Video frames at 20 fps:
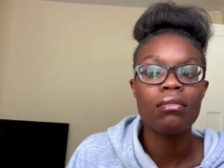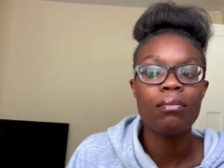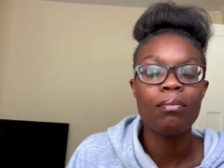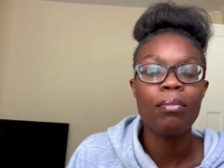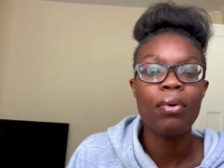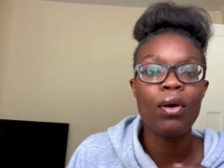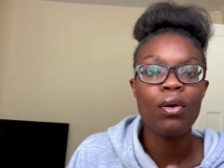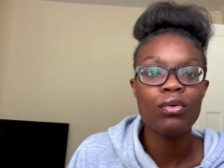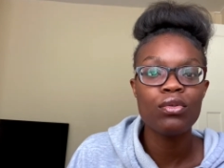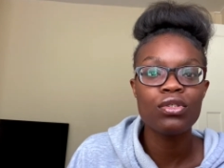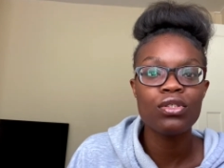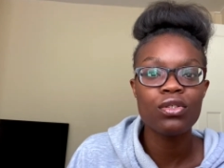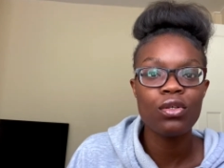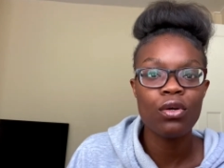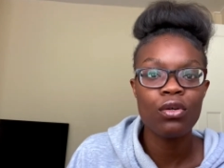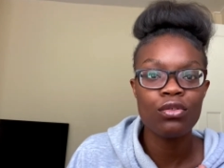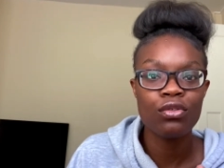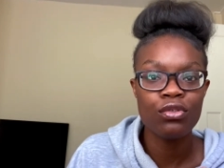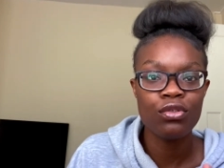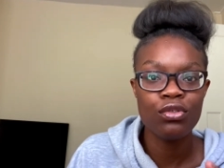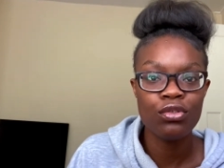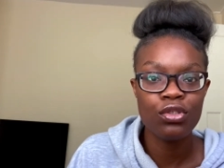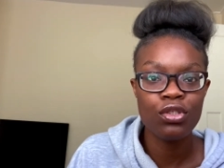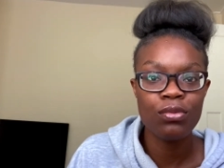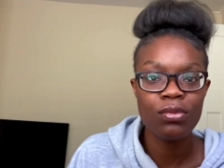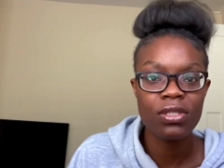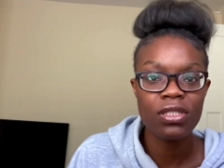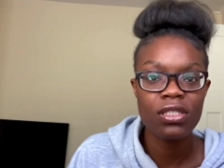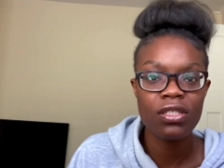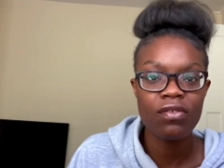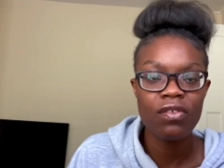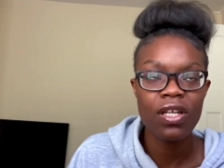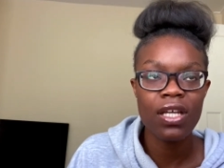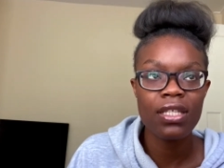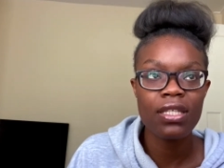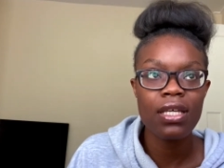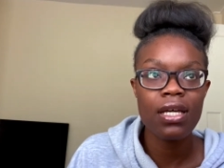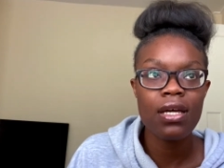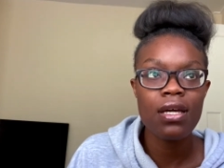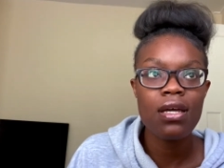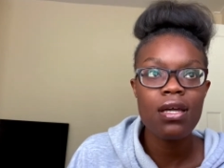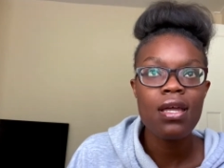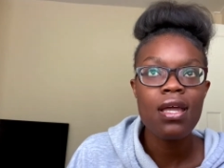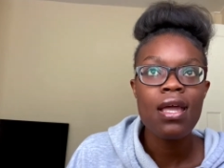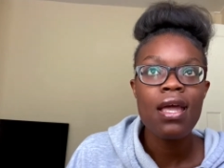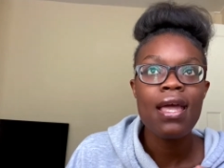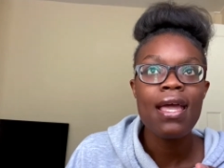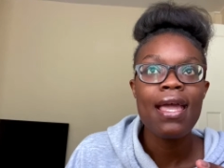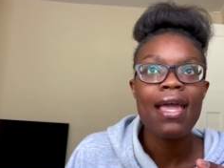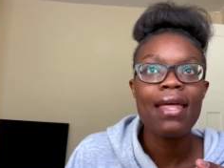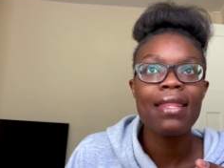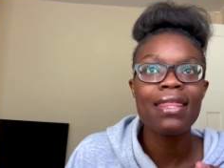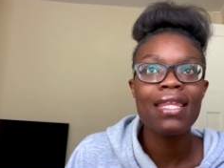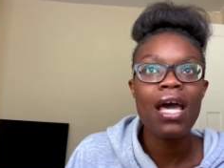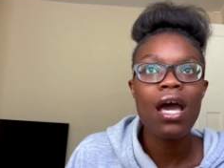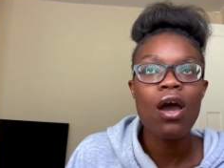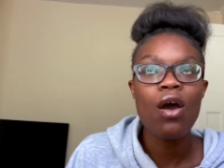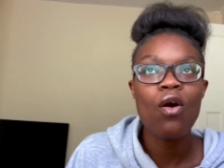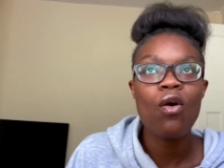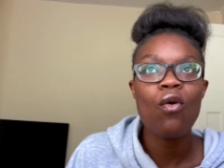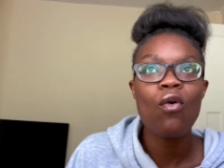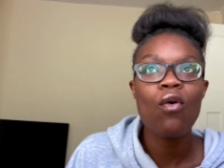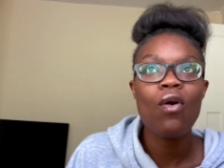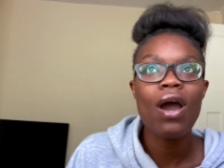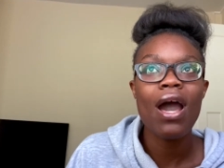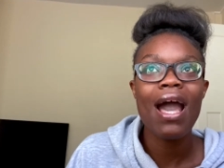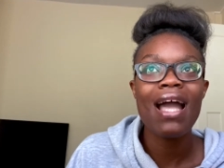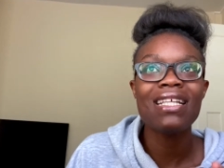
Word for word: post on YouTube and stuff like that. Now,